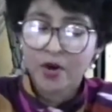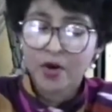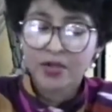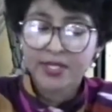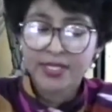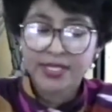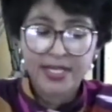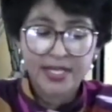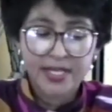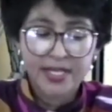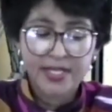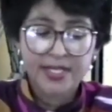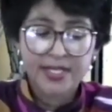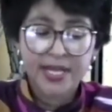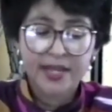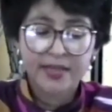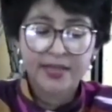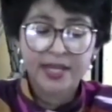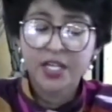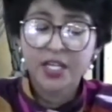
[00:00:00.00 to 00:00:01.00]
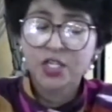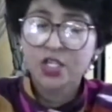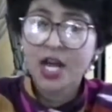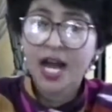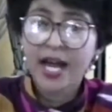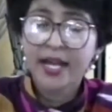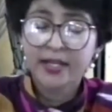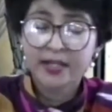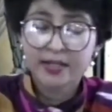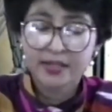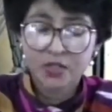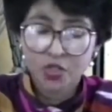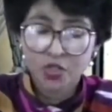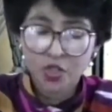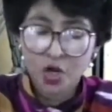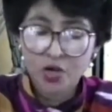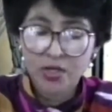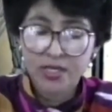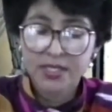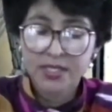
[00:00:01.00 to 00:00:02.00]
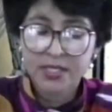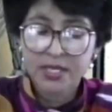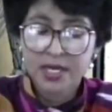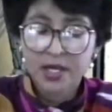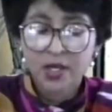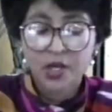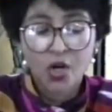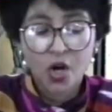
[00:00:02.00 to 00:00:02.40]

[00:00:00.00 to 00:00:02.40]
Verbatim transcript: authorities said the hitchhikers and joggers